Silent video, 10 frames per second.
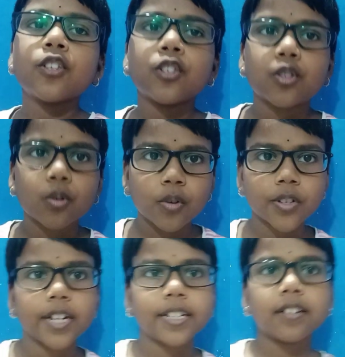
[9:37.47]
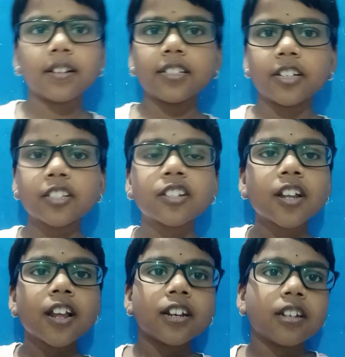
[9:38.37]
So Gretel just
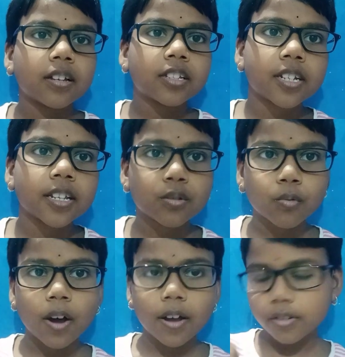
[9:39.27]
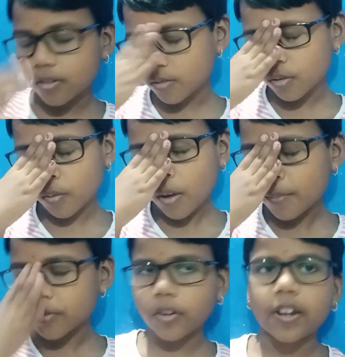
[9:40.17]
nudged his wife. No,
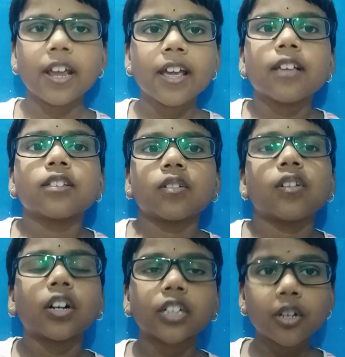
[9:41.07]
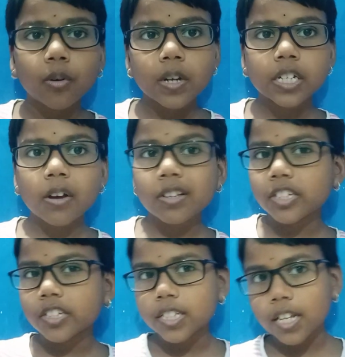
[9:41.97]
I'm sorry. So Dr. Know-it-all
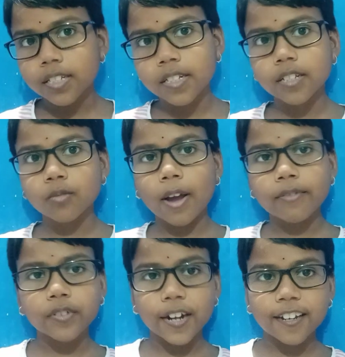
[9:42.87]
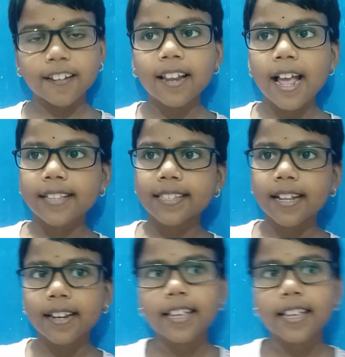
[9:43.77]
just nudged his wife Gretel and said,